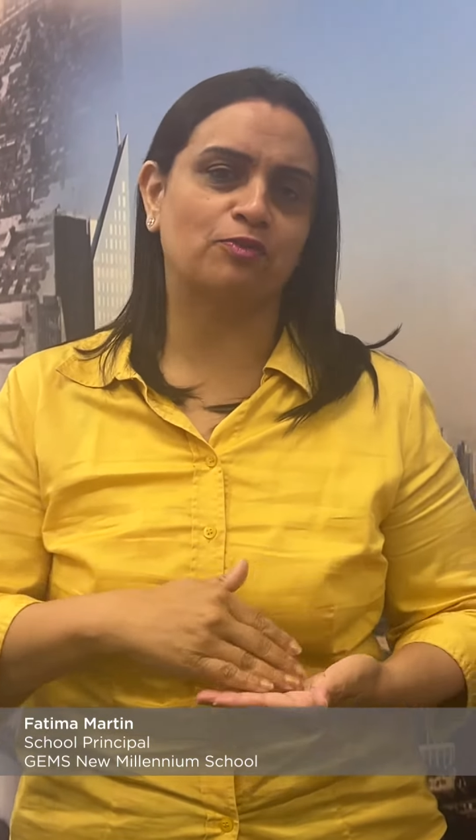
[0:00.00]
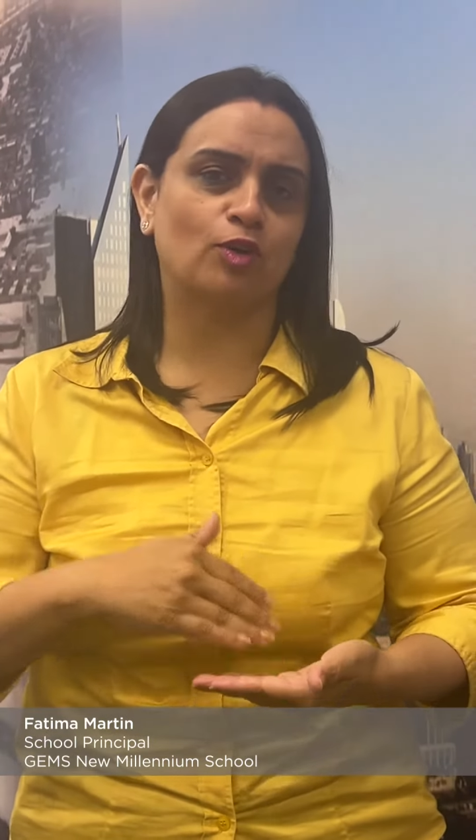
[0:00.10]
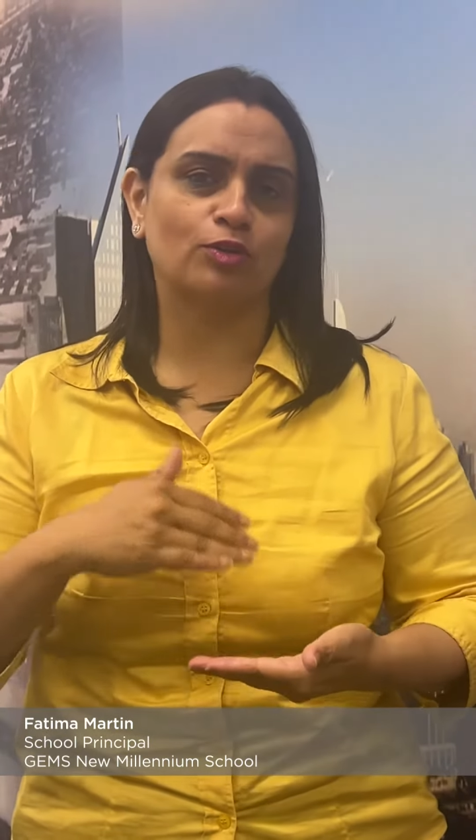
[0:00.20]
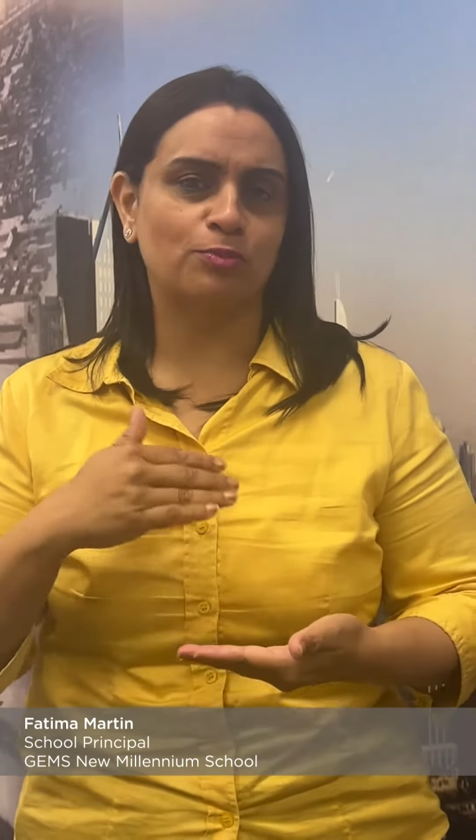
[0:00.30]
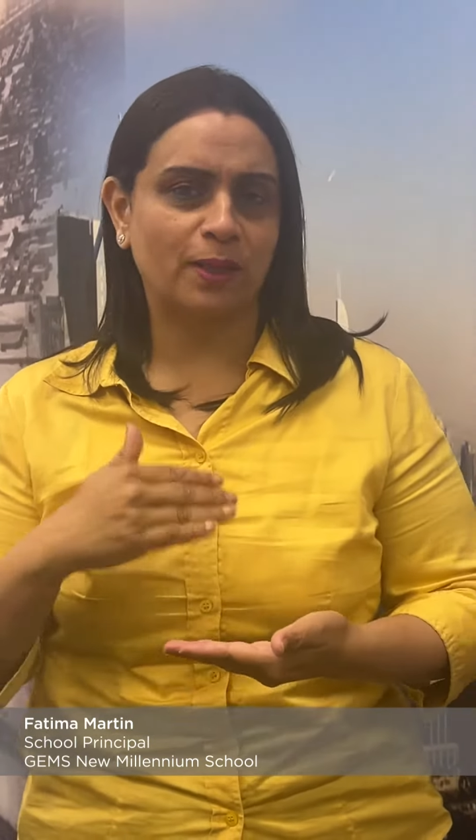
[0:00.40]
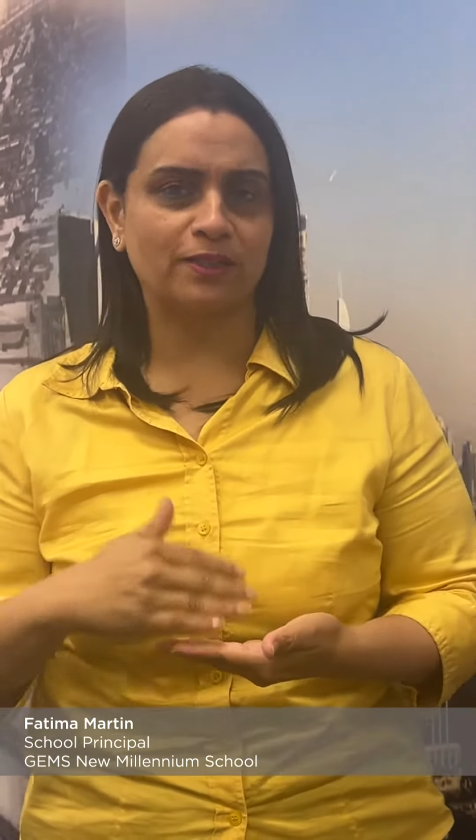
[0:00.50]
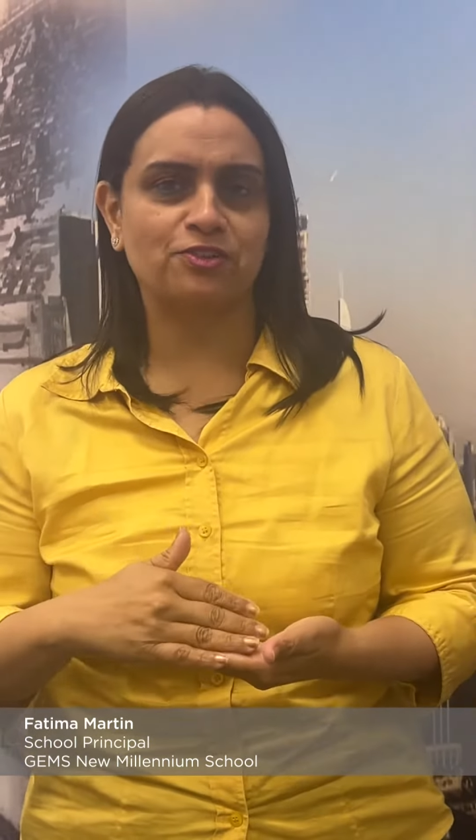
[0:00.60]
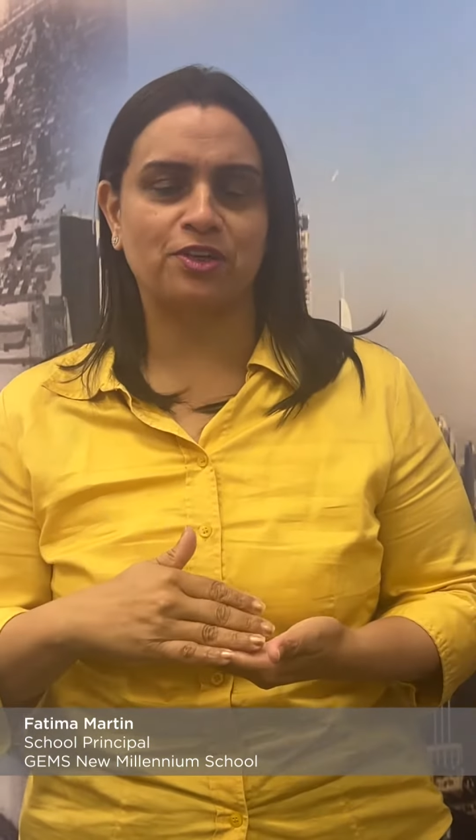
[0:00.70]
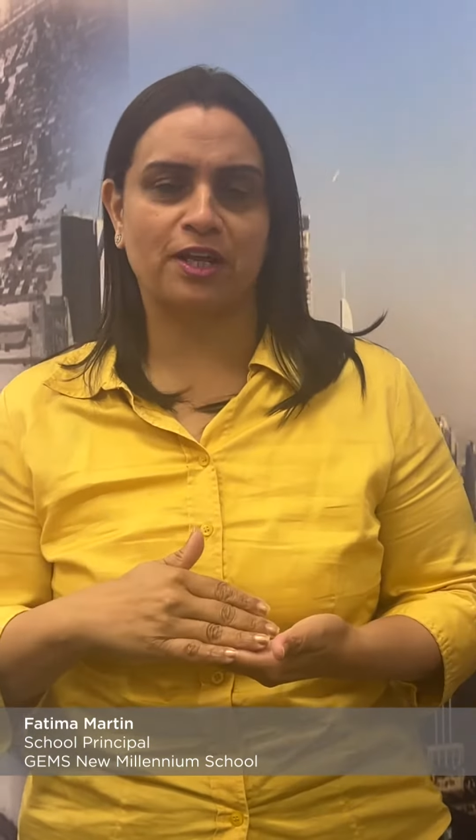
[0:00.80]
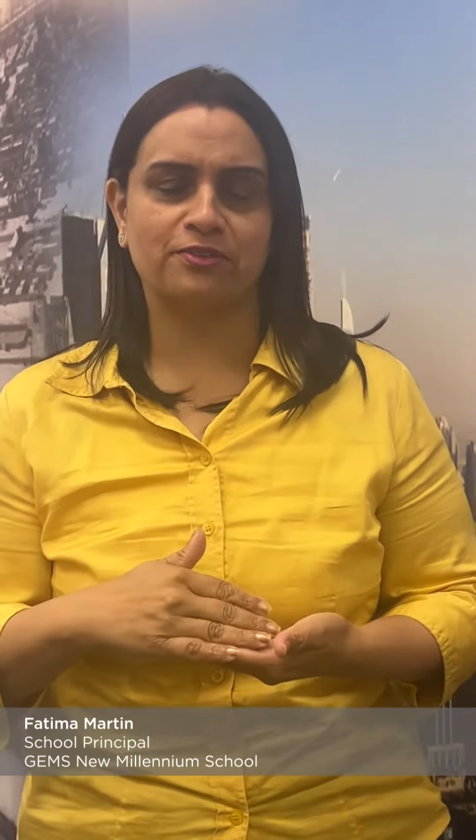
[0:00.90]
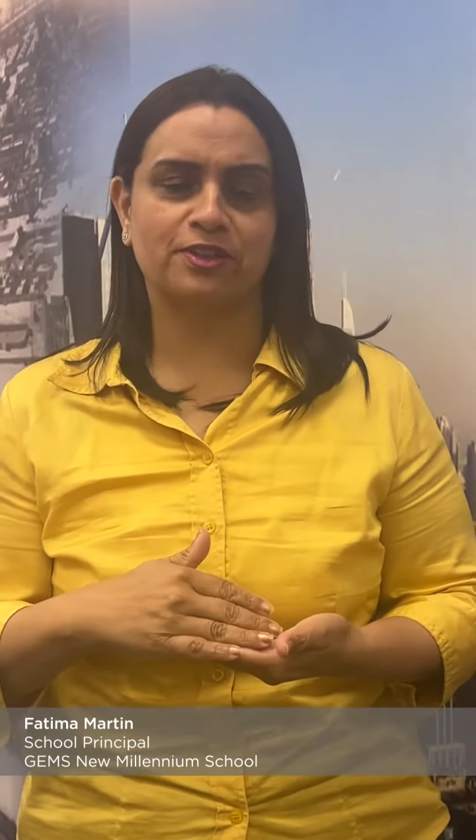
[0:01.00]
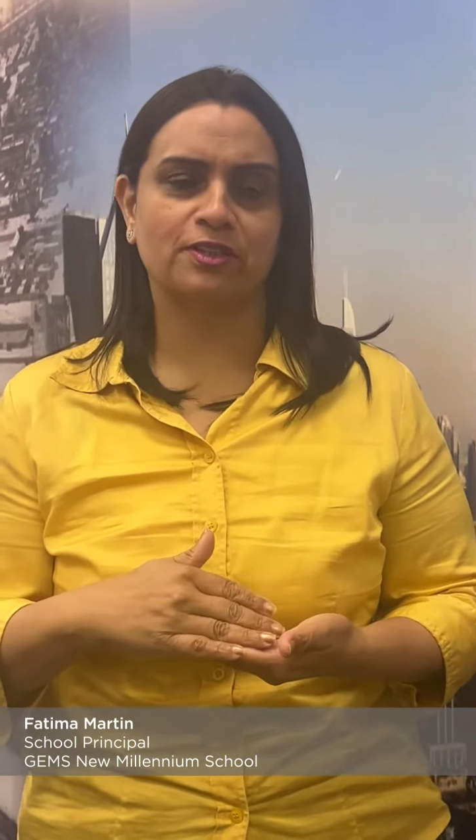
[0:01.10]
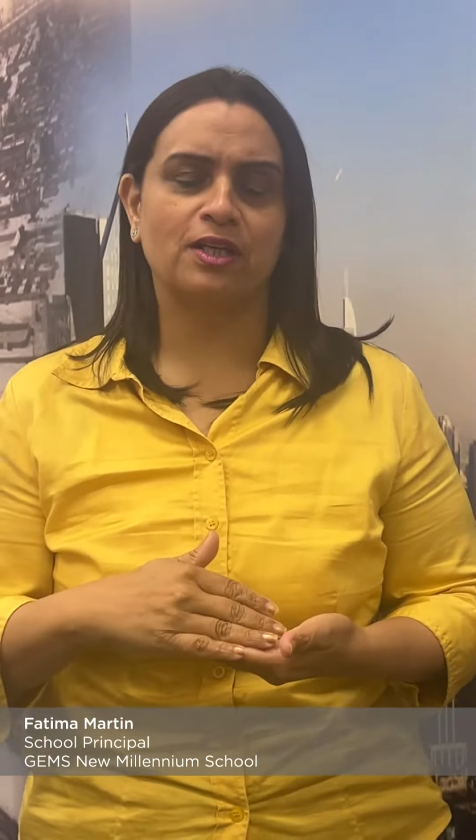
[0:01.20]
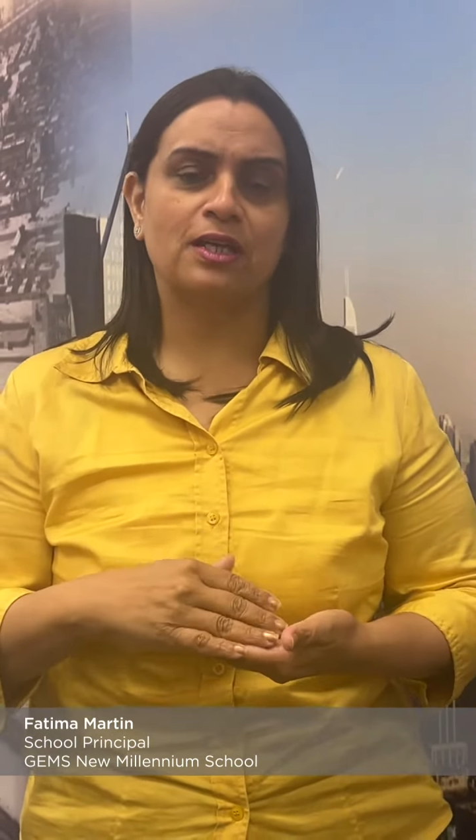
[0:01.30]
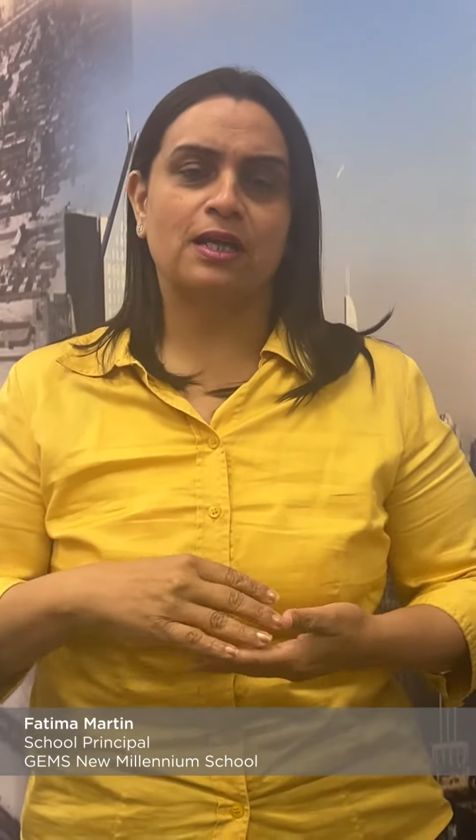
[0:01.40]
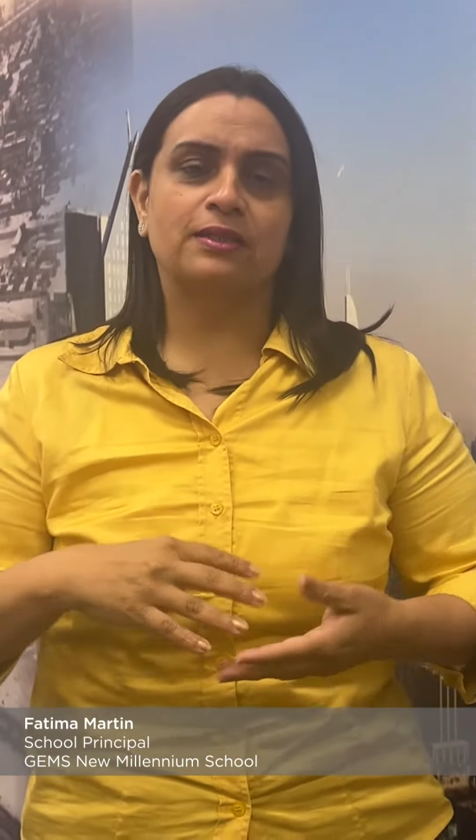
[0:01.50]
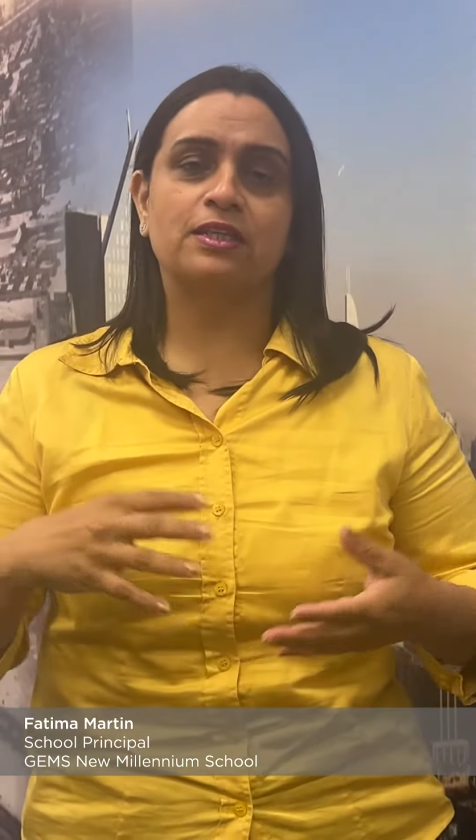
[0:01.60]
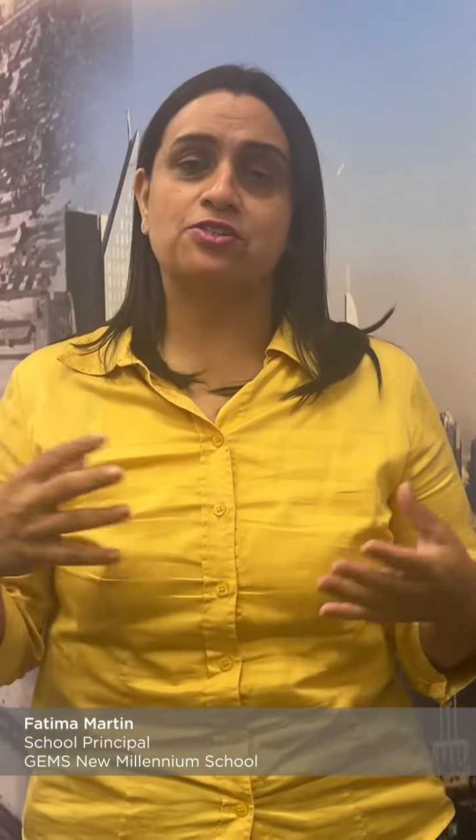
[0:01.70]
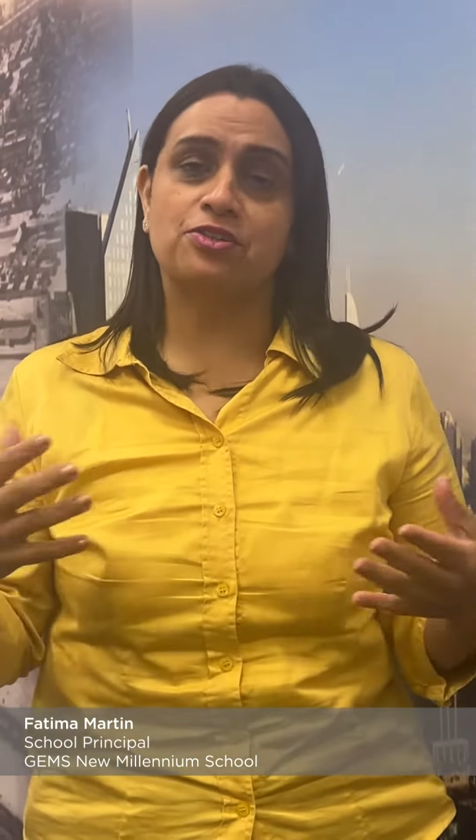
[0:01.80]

followed by the driver, the